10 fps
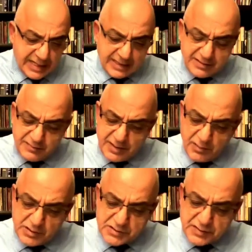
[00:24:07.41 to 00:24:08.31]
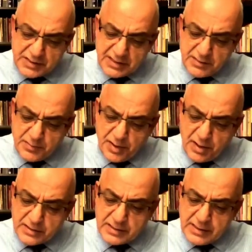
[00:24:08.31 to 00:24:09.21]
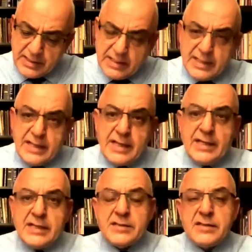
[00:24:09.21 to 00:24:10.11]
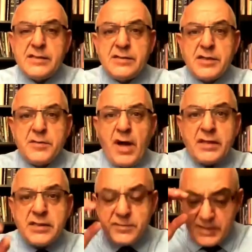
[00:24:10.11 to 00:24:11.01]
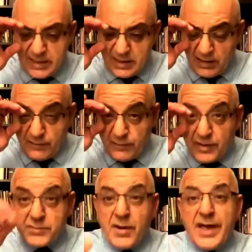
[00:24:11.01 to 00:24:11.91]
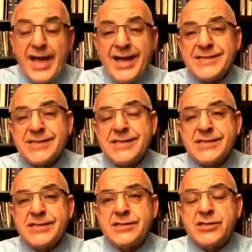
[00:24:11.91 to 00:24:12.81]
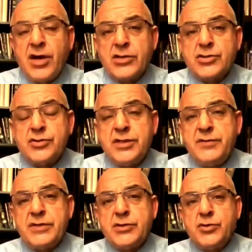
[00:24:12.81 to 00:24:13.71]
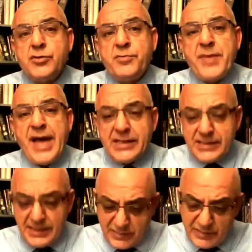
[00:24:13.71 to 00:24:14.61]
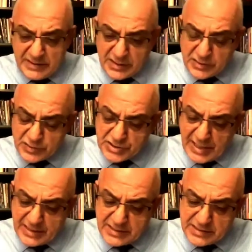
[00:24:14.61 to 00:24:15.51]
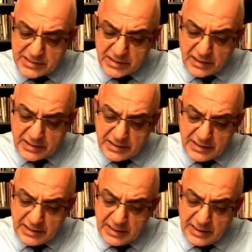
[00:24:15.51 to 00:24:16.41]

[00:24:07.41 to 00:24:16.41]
And when I was reading the part, it reminded me of what my ancestors, the Ashuri, were doing back then when the Christianity started.